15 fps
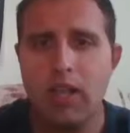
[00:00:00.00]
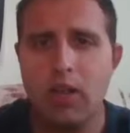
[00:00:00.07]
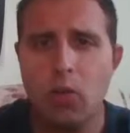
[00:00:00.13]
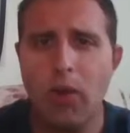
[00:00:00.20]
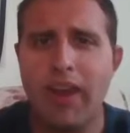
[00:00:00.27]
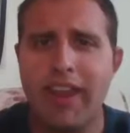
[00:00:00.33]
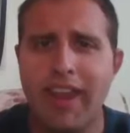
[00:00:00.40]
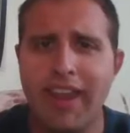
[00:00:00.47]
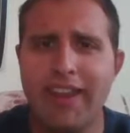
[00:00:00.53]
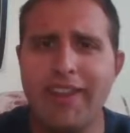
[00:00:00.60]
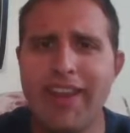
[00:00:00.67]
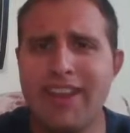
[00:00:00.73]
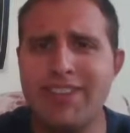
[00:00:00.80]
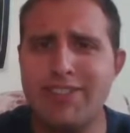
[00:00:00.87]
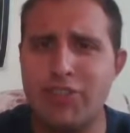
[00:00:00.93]
Wait, can't
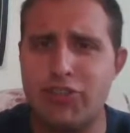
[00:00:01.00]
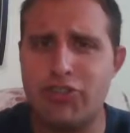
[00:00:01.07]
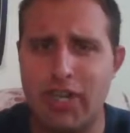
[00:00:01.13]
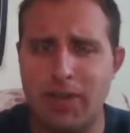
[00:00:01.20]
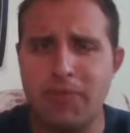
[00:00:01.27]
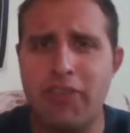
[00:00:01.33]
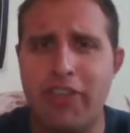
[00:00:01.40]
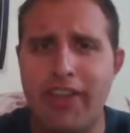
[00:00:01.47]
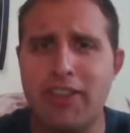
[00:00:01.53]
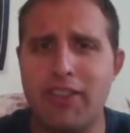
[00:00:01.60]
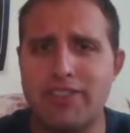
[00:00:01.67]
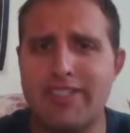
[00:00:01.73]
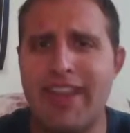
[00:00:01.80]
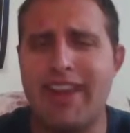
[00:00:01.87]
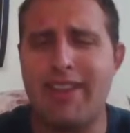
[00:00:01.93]
you guys just jump to the
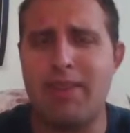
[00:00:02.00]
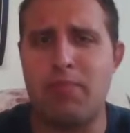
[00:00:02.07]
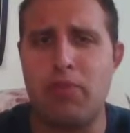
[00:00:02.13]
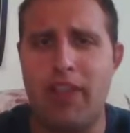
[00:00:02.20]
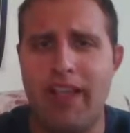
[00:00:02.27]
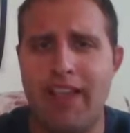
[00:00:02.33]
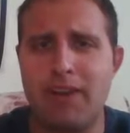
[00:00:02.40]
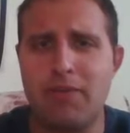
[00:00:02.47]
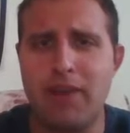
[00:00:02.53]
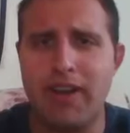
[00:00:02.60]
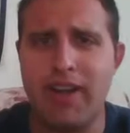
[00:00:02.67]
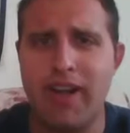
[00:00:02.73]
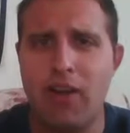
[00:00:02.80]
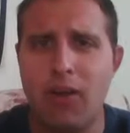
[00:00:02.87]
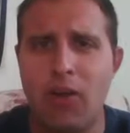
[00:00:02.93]
other side of the planet right
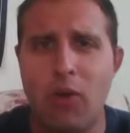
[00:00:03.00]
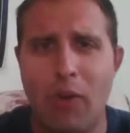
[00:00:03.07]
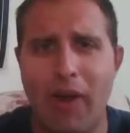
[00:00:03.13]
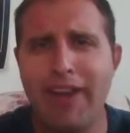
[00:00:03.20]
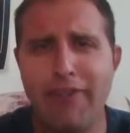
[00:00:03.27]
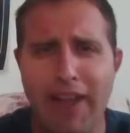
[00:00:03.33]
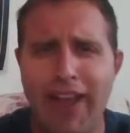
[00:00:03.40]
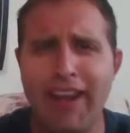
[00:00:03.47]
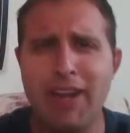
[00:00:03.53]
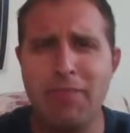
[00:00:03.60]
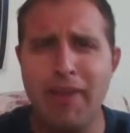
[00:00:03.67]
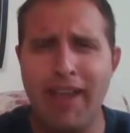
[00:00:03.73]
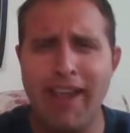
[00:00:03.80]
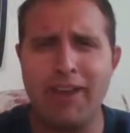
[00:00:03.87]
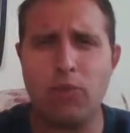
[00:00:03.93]
now? Why are you hiding
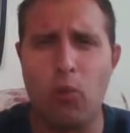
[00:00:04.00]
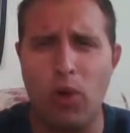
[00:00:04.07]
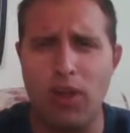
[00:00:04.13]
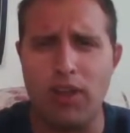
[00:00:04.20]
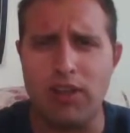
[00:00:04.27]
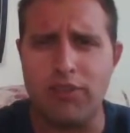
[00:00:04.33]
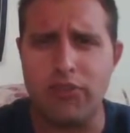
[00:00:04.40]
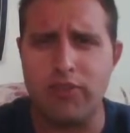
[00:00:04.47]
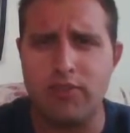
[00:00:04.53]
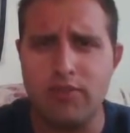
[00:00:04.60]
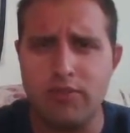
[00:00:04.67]
behind walls?